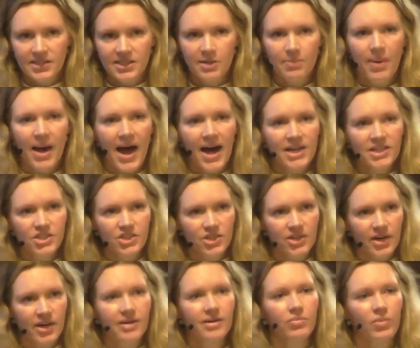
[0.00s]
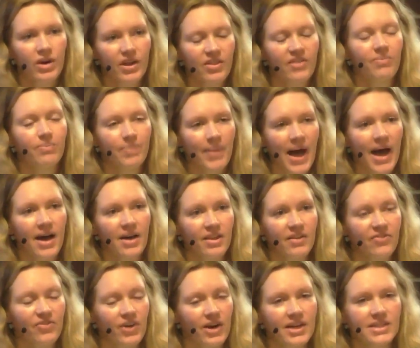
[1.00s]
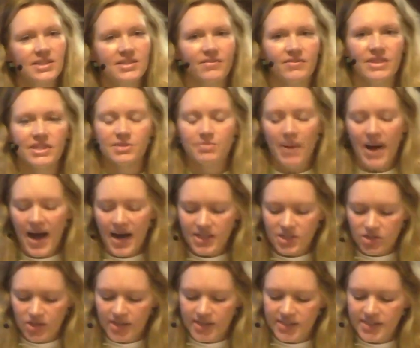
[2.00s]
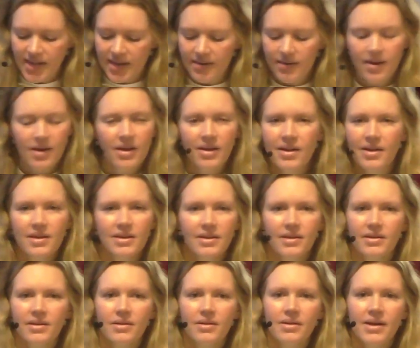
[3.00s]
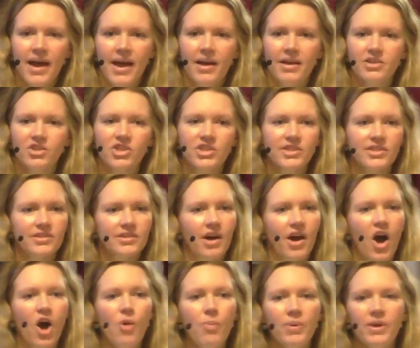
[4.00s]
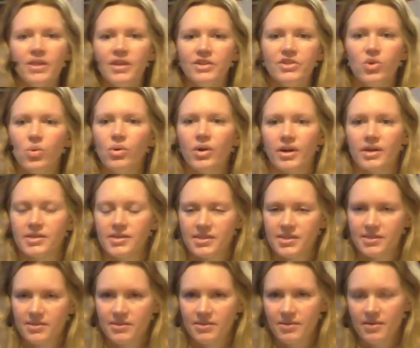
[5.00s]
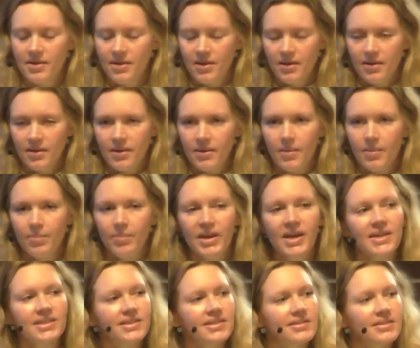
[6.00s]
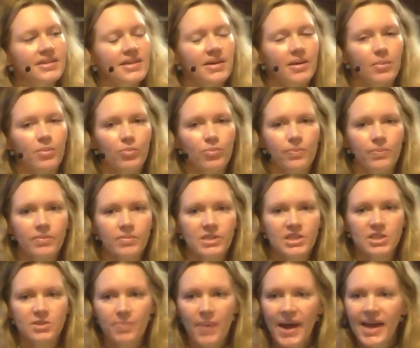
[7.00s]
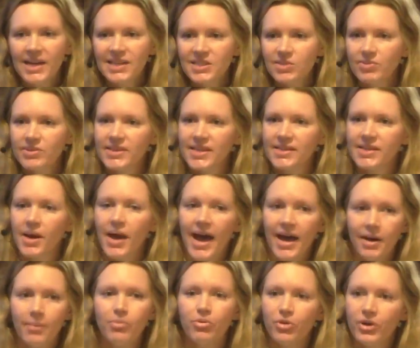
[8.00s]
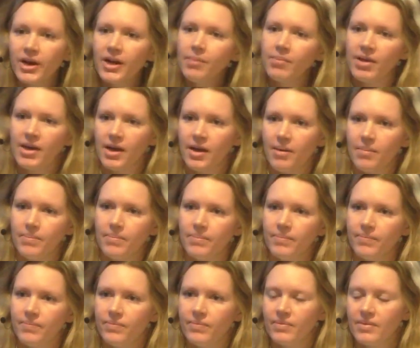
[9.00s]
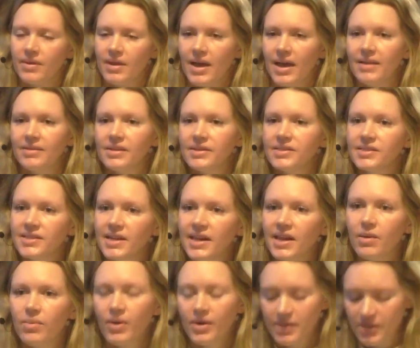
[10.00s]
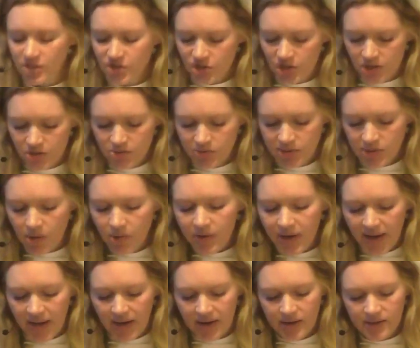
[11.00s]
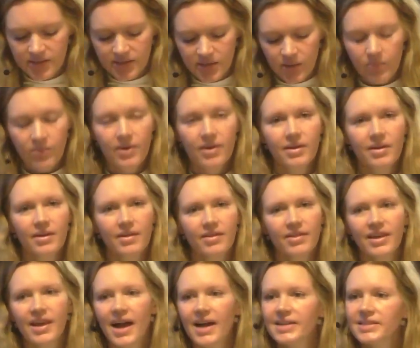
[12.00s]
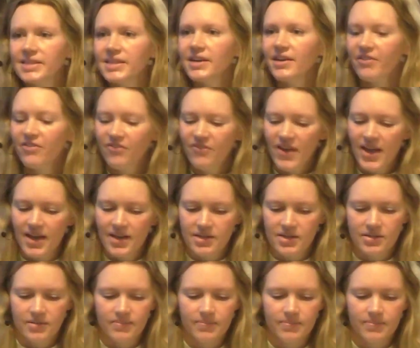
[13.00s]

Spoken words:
the pastor, one of the friends of this pastor, he said, just open the doors. Because space was at a premium in the city where this church was located. So the idea fit.